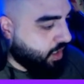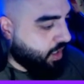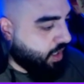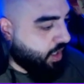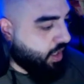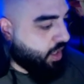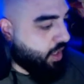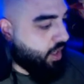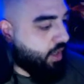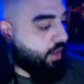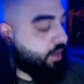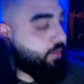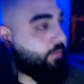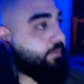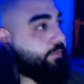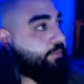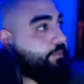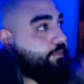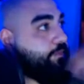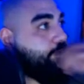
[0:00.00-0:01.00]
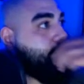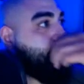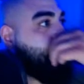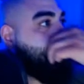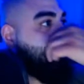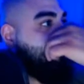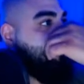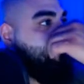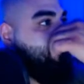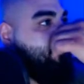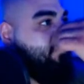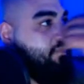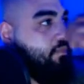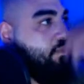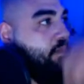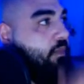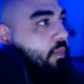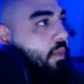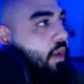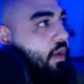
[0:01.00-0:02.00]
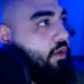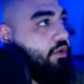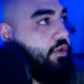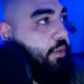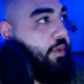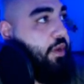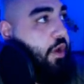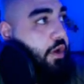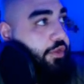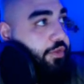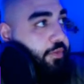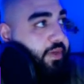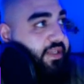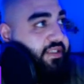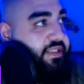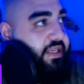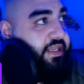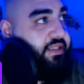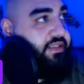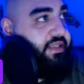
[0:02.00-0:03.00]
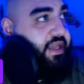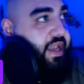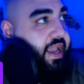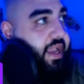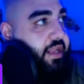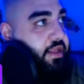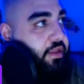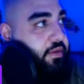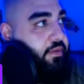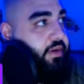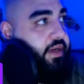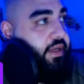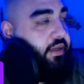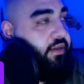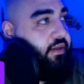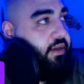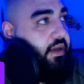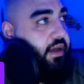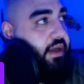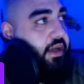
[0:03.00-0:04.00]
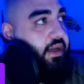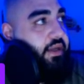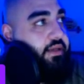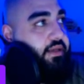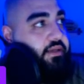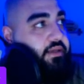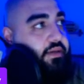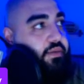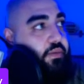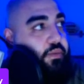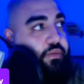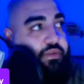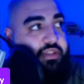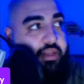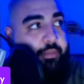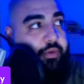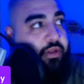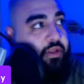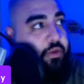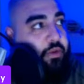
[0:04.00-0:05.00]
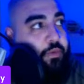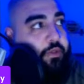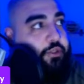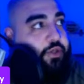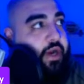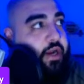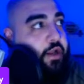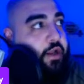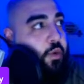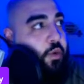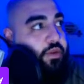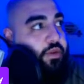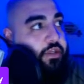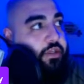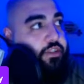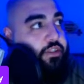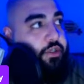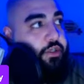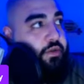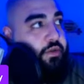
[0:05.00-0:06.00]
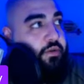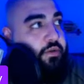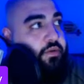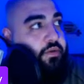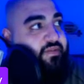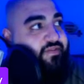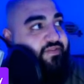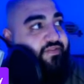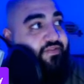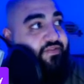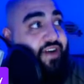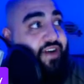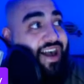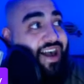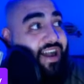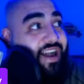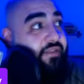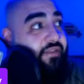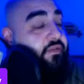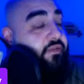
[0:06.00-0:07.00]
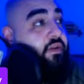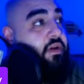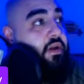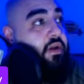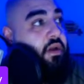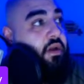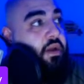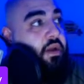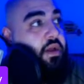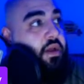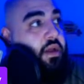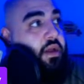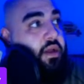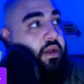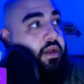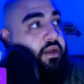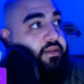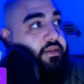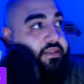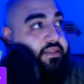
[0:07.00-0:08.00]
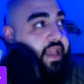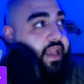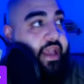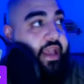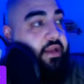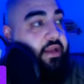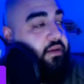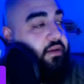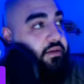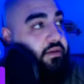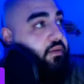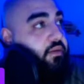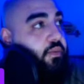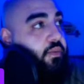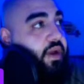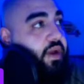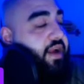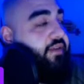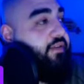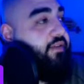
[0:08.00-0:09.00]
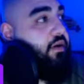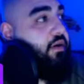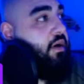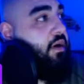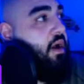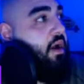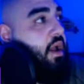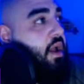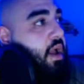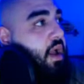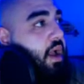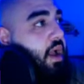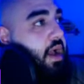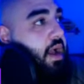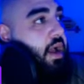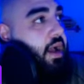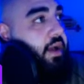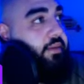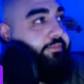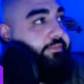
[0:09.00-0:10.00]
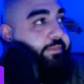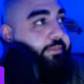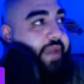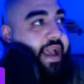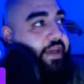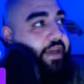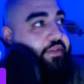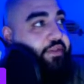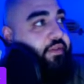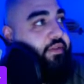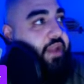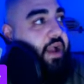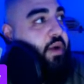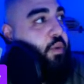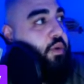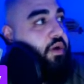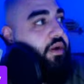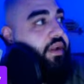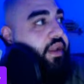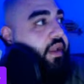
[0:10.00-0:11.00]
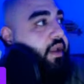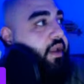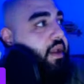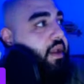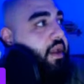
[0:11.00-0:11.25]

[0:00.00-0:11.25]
So we go 3-6-8-3. Typically, we try to go with a 2, 5, 10, whatever. Math not working.